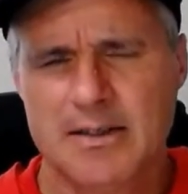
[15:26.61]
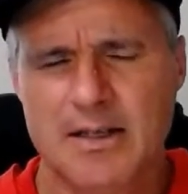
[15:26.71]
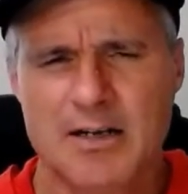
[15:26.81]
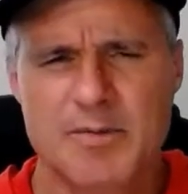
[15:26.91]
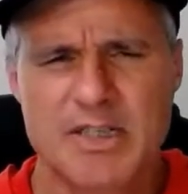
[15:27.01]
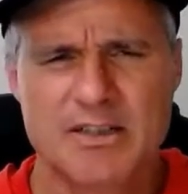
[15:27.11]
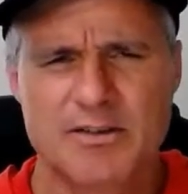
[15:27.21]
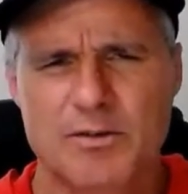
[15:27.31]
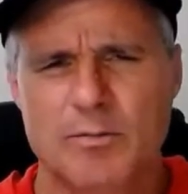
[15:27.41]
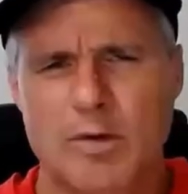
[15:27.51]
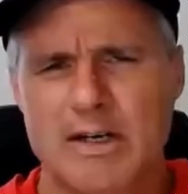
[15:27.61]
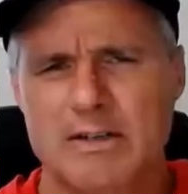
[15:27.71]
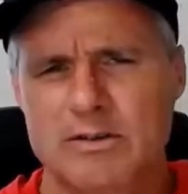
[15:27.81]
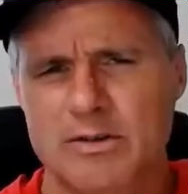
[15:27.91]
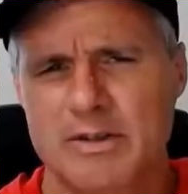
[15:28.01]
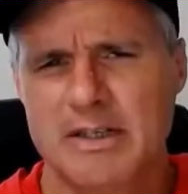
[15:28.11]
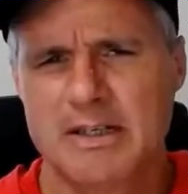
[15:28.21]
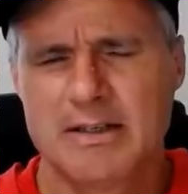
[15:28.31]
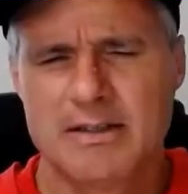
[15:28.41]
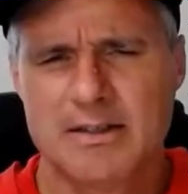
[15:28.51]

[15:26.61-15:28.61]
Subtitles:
I made it through Browns Creek.